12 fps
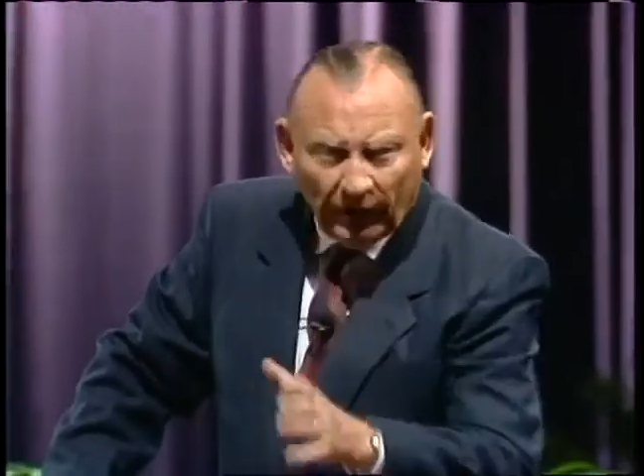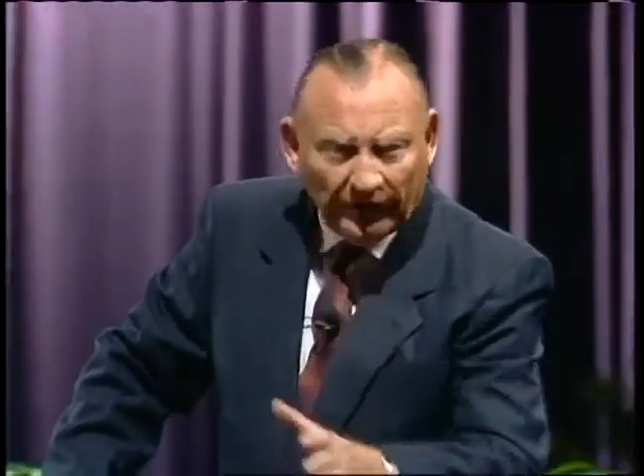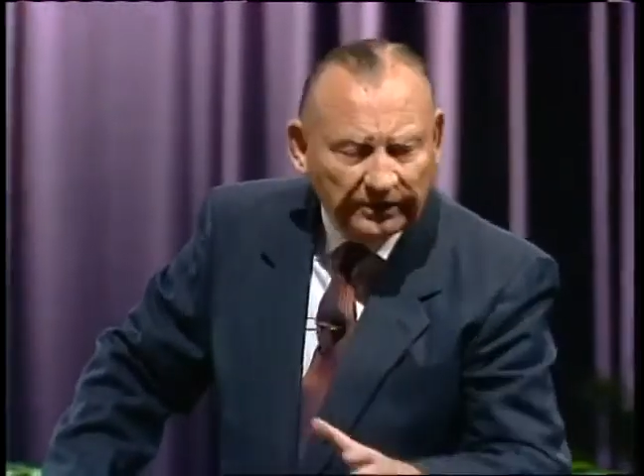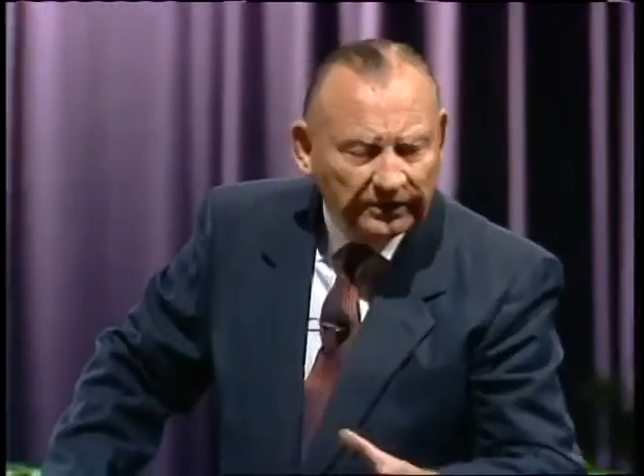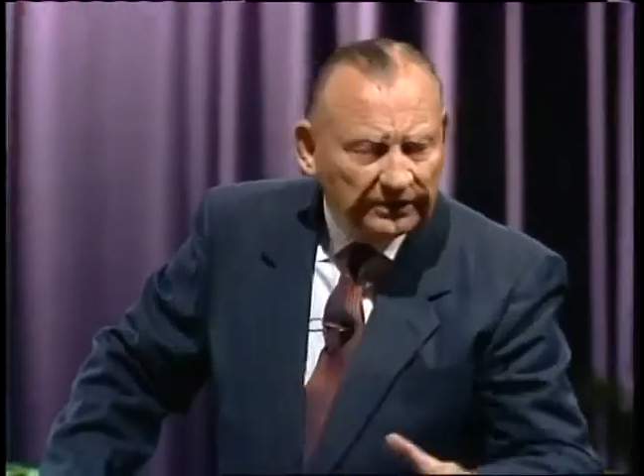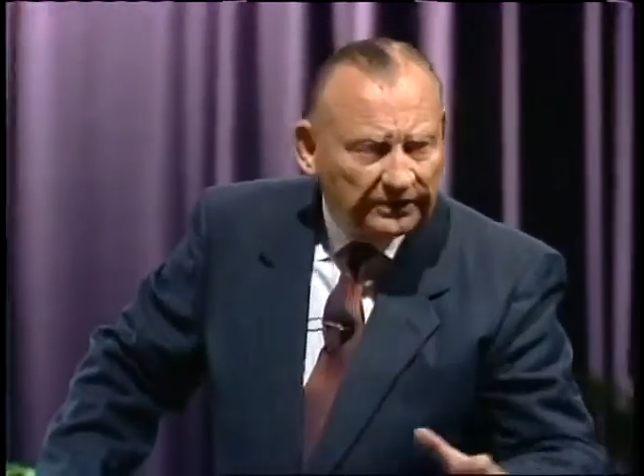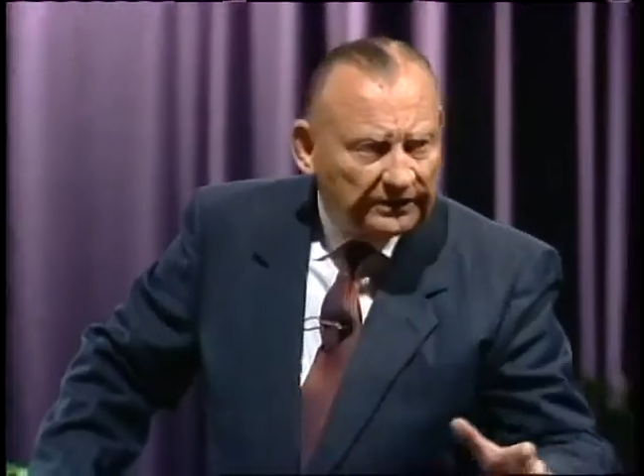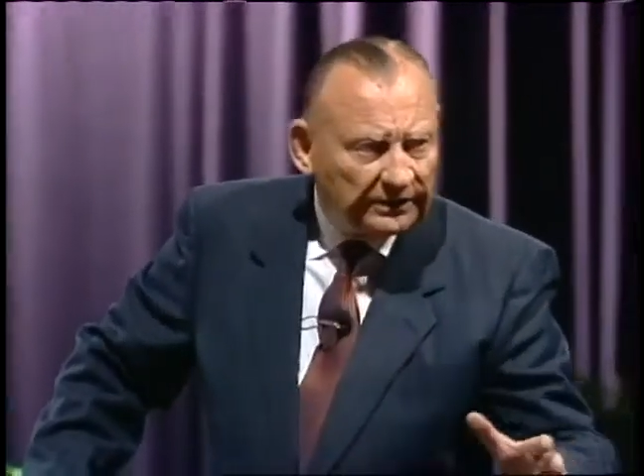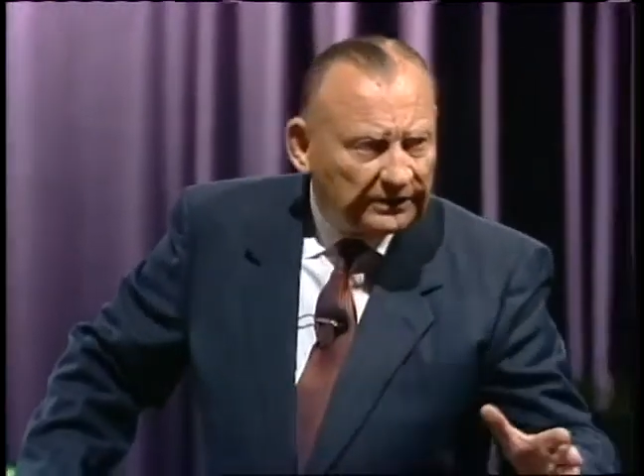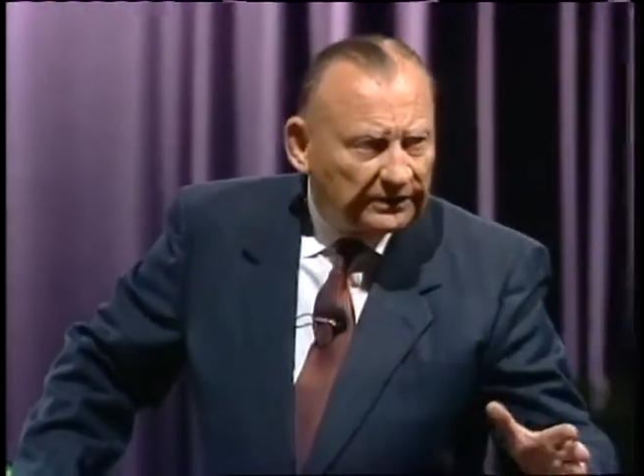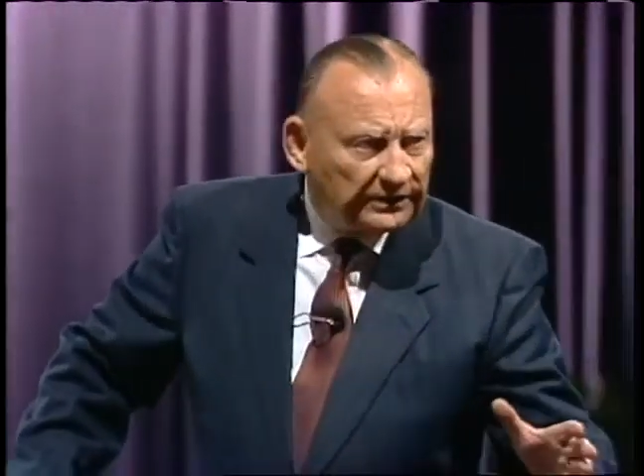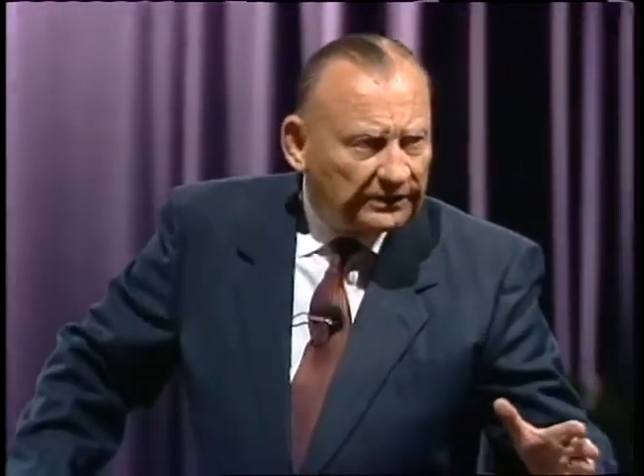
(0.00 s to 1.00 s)
it.
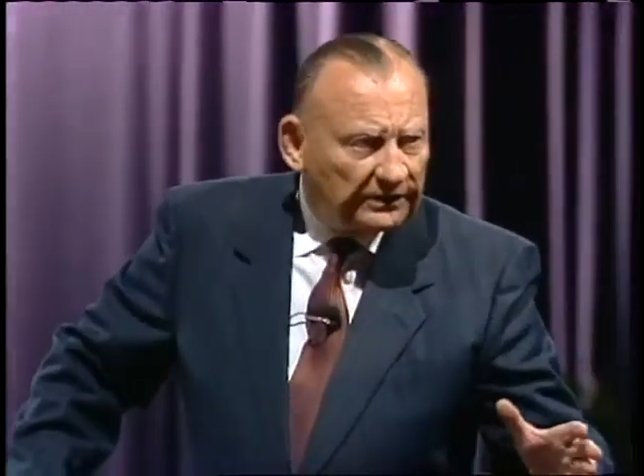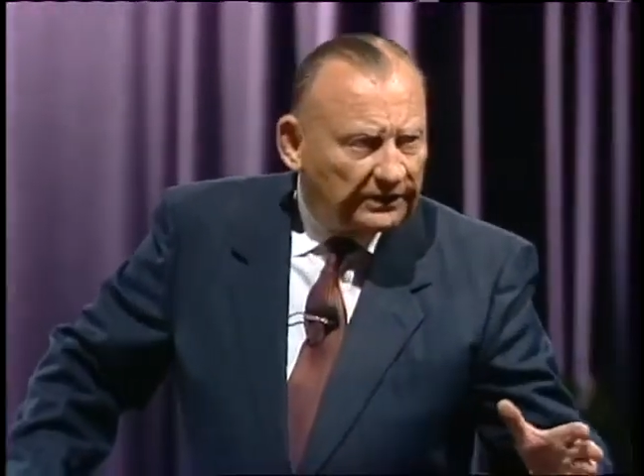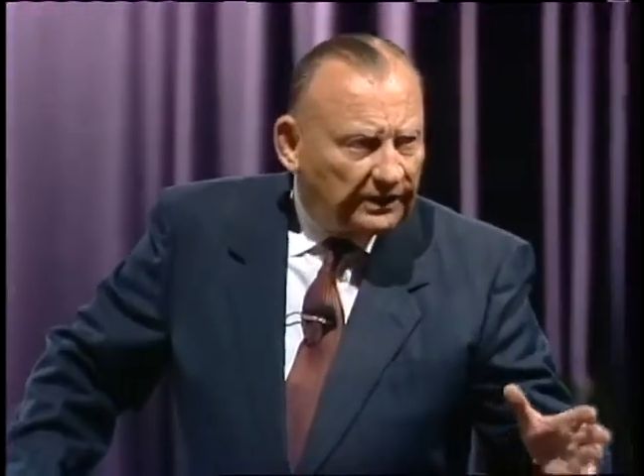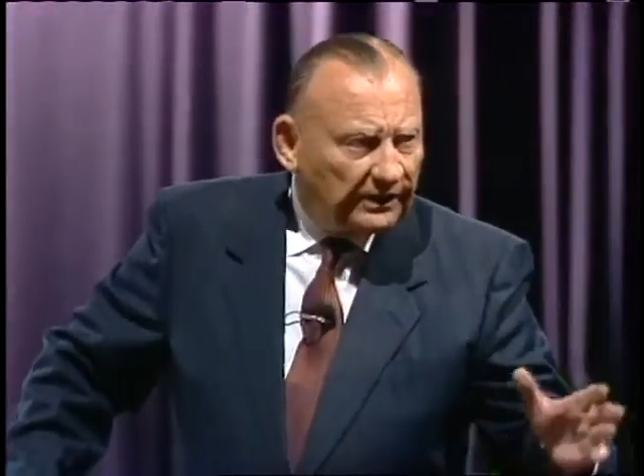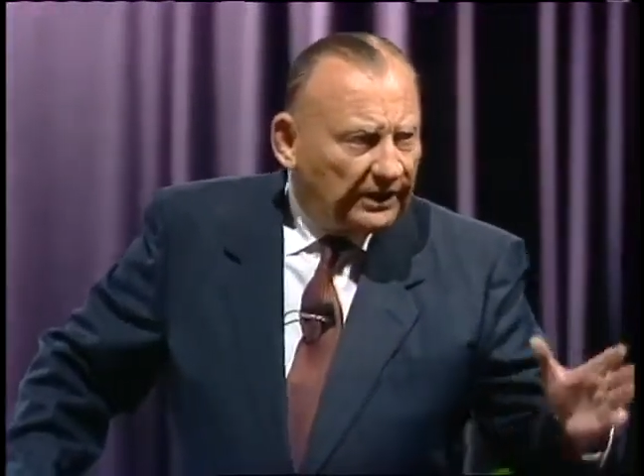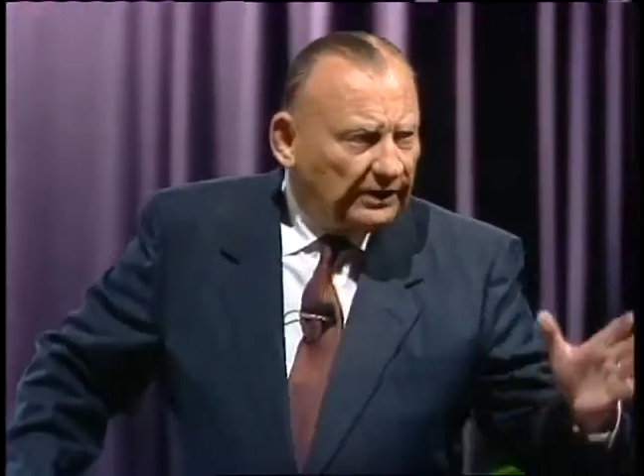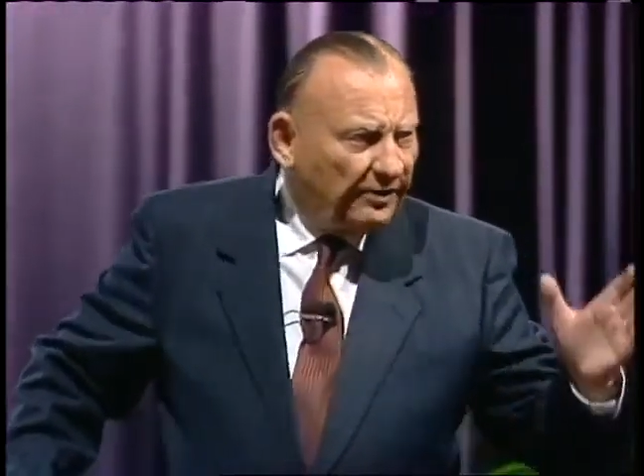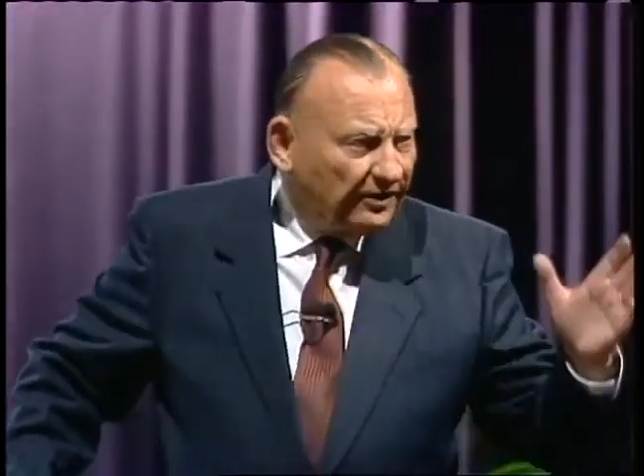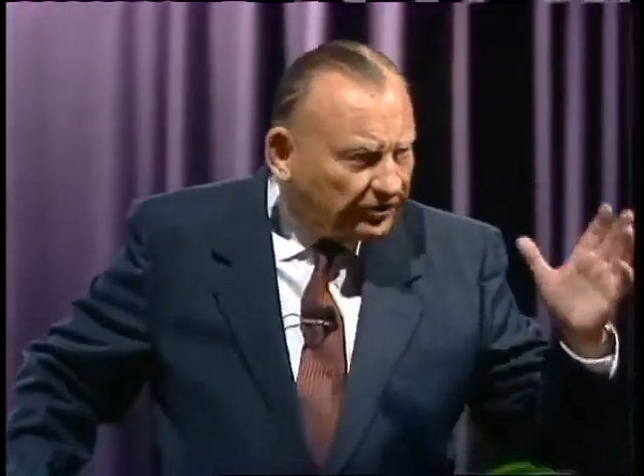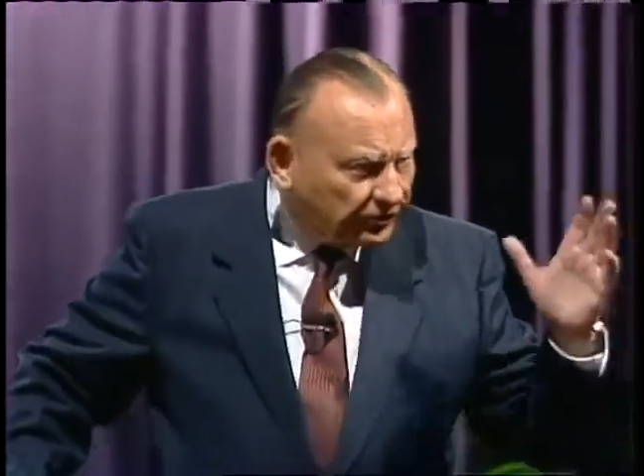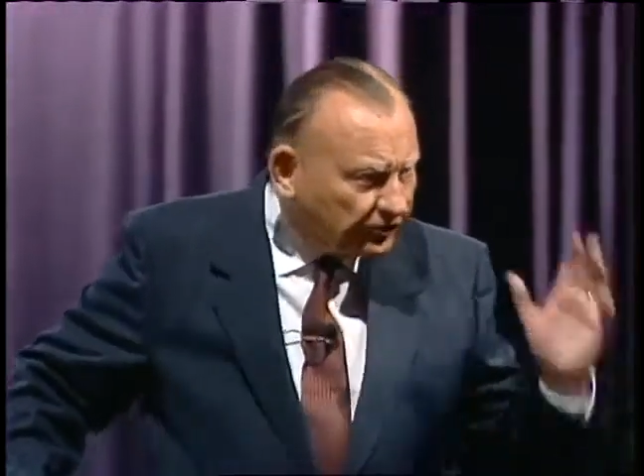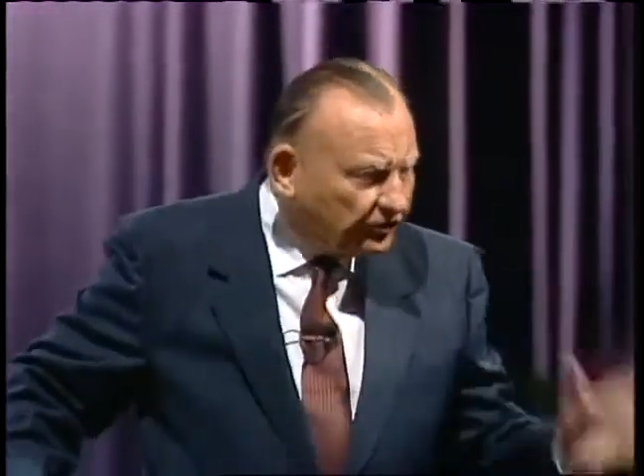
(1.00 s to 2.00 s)
He
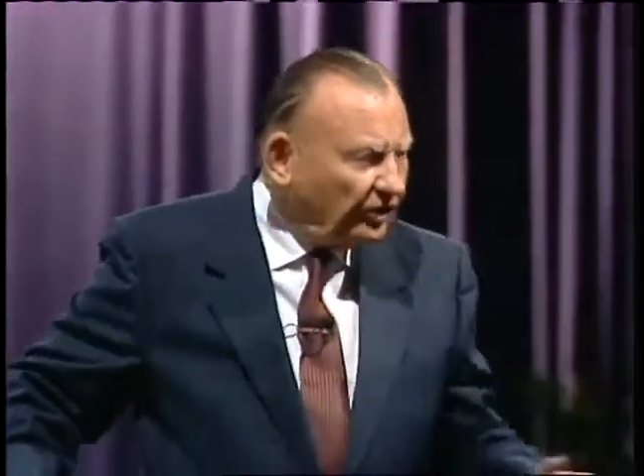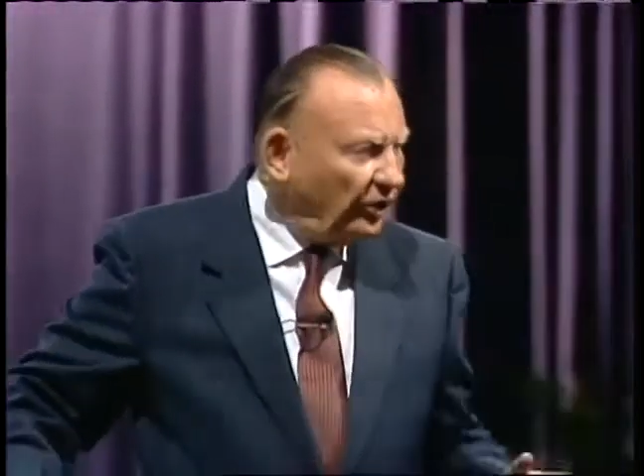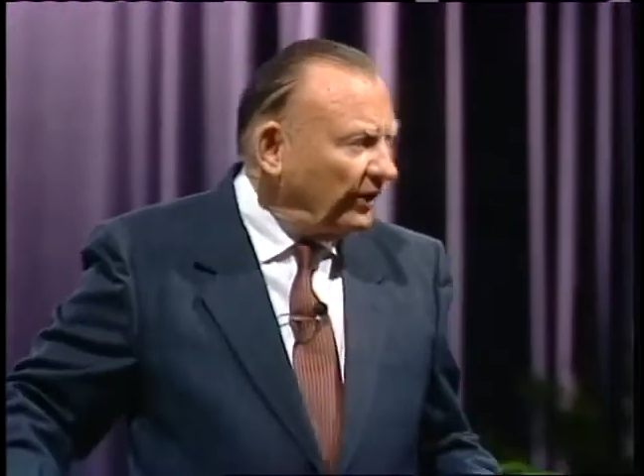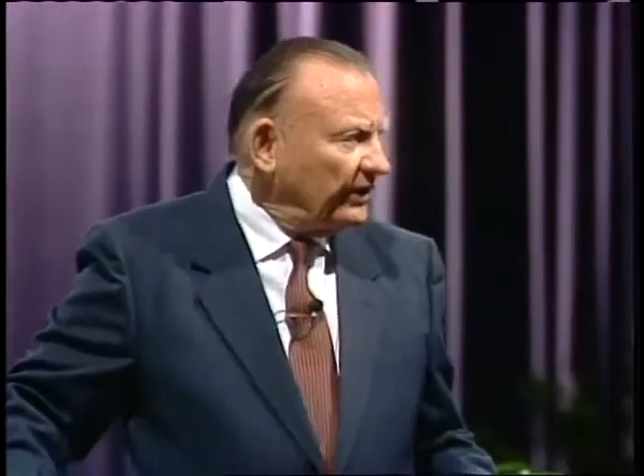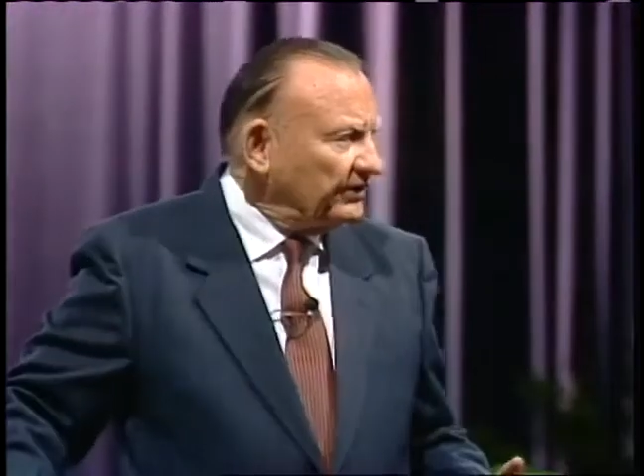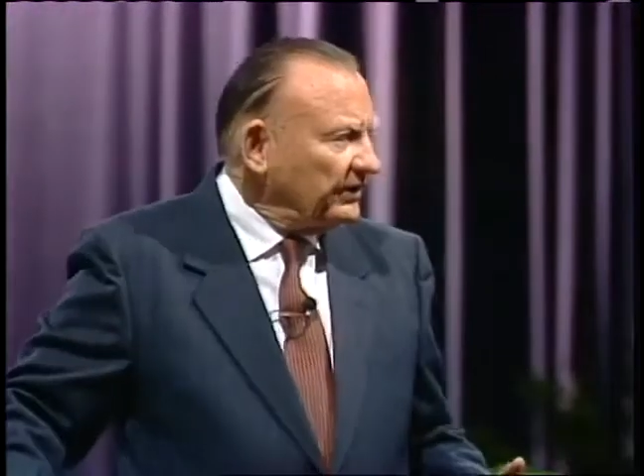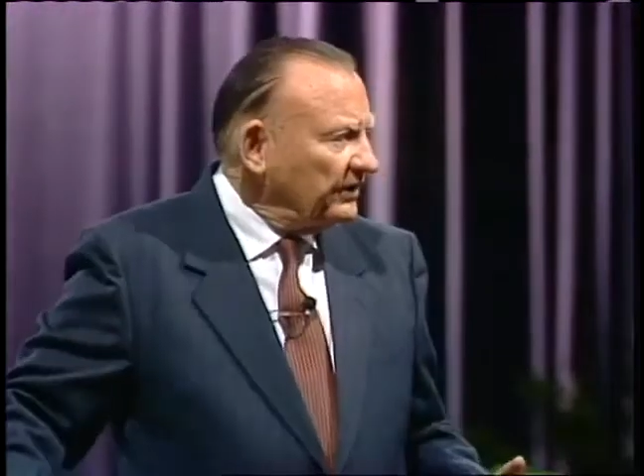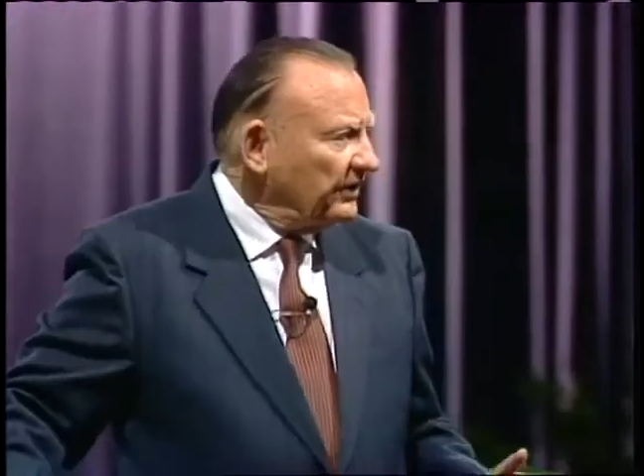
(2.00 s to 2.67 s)
means us to do it.